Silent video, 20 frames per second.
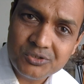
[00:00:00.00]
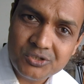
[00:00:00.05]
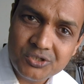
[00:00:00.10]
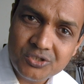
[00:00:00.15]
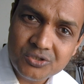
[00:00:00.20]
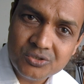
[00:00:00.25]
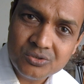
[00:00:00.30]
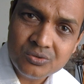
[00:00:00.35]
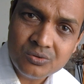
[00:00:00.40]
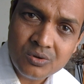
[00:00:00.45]
up to
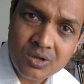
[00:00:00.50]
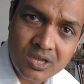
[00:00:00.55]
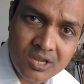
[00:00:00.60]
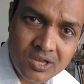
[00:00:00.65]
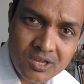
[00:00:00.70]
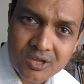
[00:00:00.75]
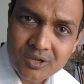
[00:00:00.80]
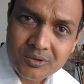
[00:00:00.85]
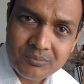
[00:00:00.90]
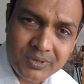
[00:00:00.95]
you
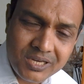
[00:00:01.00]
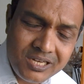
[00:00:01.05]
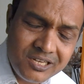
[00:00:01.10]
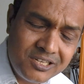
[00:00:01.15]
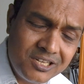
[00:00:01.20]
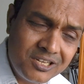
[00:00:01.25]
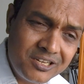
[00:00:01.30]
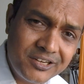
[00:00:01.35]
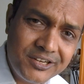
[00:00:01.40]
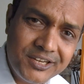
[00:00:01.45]
be a
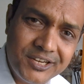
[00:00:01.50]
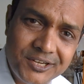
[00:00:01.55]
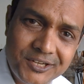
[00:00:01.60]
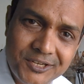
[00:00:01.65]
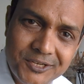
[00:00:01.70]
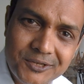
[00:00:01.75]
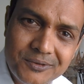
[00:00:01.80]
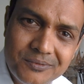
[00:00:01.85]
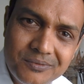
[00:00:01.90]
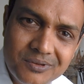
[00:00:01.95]
little
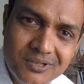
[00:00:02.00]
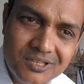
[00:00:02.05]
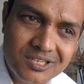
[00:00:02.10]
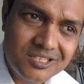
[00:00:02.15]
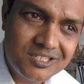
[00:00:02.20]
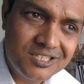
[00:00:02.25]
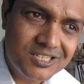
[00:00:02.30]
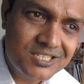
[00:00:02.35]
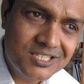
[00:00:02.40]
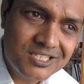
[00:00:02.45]
creative
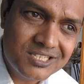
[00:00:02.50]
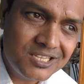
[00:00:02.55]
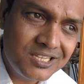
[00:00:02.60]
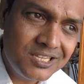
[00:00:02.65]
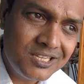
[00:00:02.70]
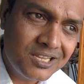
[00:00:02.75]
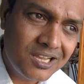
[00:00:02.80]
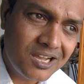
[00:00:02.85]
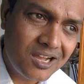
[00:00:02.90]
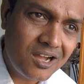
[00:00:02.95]
just
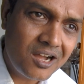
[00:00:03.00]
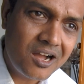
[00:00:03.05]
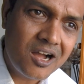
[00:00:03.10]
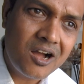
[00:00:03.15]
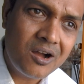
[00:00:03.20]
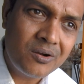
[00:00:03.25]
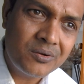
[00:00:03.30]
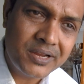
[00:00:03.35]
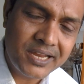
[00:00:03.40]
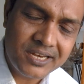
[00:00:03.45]
see uh,
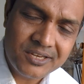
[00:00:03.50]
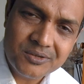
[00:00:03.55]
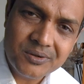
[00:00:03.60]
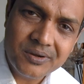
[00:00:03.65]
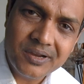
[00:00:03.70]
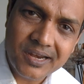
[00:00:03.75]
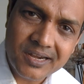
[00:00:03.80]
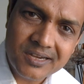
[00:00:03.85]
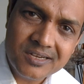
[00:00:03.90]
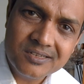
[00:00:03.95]
how can
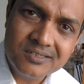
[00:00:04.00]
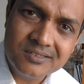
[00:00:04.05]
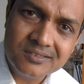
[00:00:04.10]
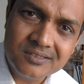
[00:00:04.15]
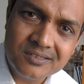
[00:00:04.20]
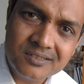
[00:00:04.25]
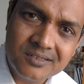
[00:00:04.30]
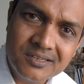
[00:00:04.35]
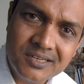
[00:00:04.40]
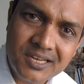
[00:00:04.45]
you get
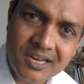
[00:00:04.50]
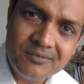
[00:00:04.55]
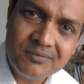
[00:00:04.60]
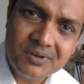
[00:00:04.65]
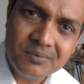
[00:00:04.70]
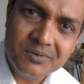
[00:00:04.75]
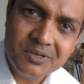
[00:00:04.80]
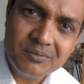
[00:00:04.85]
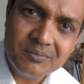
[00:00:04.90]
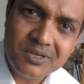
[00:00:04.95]

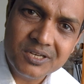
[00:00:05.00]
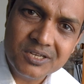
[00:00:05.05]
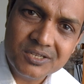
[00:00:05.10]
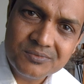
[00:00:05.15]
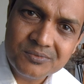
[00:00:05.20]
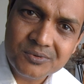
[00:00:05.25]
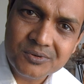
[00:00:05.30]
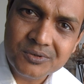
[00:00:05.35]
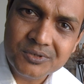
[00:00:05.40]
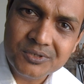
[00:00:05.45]
10-15 uh,
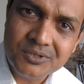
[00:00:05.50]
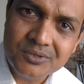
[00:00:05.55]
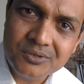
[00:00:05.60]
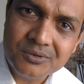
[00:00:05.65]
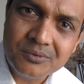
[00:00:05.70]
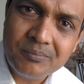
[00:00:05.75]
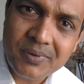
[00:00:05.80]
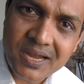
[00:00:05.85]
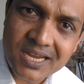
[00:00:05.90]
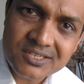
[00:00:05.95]
minutes for
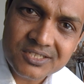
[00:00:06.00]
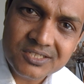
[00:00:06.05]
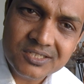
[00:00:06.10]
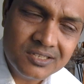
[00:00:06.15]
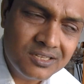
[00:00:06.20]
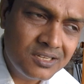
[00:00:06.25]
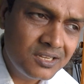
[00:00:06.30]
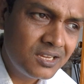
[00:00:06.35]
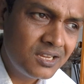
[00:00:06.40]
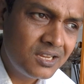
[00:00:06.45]
your
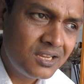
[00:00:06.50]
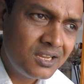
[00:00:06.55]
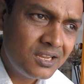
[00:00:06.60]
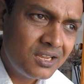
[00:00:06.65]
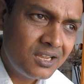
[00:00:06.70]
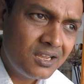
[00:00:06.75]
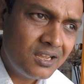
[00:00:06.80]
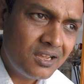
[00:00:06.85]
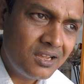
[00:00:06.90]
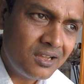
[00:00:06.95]
passion
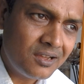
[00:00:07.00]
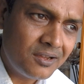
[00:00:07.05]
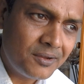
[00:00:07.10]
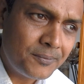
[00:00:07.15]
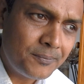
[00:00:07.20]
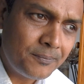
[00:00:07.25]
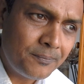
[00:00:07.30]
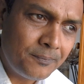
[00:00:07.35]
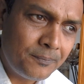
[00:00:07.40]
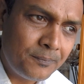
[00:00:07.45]

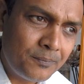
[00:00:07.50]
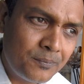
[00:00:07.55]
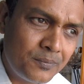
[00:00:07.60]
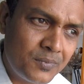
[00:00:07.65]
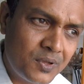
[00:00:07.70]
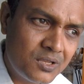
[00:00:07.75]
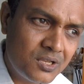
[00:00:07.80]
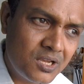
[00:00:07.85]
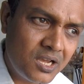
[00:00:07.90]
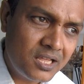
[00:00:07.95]
um,
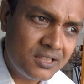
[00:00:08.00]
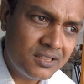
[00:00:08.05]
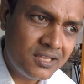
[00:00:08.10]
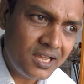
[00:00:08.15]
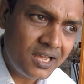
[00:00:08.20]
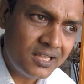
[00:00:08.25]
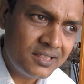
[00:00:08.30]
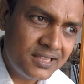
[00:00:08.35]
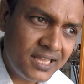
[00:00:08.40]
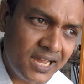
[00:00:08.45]

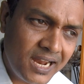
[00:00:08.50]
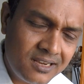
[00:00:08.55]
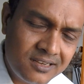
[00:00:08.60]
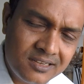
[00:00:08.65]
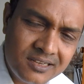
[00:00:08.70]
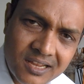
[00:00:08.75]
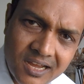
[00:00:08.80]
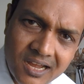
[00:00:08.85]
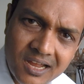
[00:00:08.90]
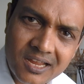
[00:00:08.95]
and, and
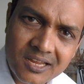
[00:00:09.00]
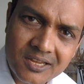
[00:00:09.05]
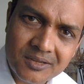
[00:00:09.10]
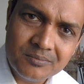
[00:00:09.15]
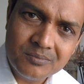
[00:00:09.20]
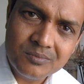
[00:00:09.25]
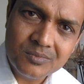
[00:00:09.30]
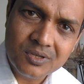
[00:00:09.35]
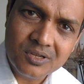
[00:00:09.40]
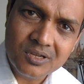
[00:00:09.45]
that
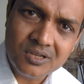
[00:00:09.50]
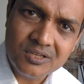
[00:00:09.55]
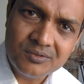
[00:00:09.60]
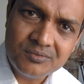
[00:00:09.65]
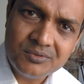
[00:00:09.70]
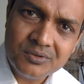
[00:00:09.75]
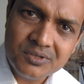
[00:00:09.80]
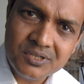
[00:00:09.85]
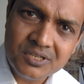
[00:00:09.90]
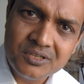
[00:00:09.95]
time uh,
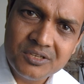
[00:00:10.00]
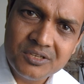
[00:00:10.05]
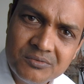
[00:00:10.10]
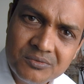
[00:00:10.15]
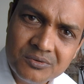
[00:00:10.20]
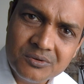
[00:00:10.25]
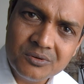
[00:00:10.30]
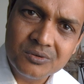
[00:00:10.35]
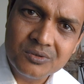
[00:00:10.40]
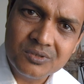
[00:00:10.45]
if you
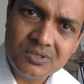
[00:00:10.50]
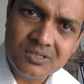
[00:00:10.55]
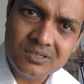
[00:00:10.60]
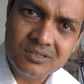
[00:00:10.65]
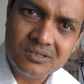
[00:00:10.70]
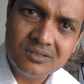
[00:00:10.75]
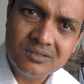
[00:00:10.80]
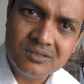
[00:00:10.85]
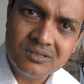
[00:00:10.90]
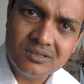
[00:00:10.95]
devote
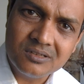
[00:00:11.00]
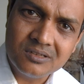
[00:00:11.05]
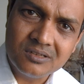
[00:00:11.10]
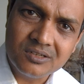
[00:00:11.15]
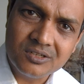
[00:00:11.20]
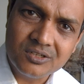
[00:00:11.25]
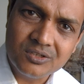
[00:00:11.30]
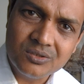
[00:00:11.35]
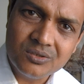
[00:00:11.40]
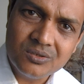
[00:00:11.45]

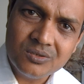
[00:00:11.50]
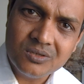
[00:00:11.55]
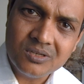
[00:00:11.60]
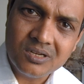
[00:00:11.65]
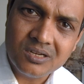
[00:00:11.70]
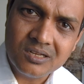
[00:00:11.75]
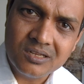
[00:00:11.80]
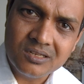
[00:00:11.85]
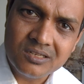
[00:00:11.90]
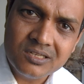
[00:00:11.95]
uh, you know
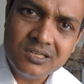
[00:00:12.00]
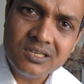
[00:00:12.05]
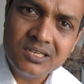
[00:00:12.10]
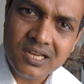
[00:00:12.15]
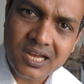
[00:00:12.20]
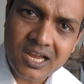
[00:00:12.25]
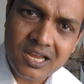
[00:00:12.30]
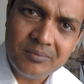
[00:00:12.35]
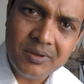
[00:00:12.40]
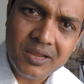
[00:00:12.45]
a little
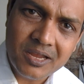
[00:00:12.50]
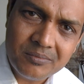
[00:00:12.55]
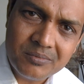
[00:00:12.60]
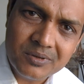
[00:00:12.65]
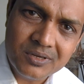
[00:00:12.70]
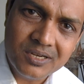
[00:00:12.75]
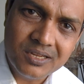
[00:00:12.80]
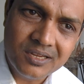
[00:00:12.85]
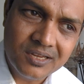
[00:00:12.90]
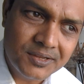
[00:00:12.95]
time
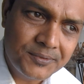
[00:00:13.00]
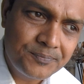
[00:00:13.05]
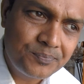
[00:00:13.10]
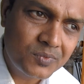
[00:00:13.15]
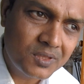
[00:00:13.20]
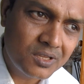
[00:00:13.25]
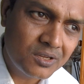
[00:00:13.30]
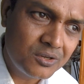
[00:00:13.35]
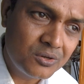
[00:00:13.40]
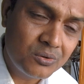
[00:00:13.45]
every day
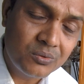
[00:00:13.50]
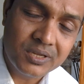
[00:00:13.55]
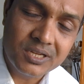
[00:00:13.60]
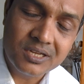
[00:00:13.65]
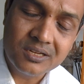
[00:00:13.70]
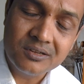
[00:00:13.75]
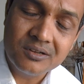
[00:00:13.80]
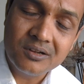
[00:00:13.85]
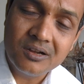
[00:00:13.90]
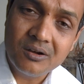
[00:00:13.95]

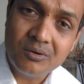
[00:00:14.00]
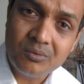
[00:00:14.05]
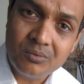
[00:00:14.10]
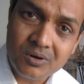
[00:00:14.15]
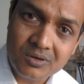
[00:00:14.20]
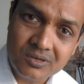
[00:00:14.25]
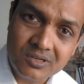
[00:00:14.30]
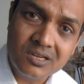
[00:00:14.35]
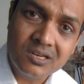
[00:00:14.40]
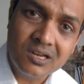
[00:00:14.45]
doing uh,
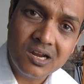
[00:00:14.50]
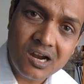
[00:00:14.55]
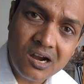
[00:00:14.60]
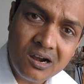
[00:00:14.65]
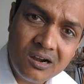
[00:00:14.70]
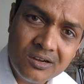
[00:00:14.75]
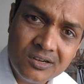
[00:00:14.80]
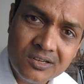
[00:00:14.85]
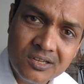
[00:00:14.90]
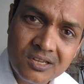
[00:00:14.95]
watercolor
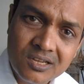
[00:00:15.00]
art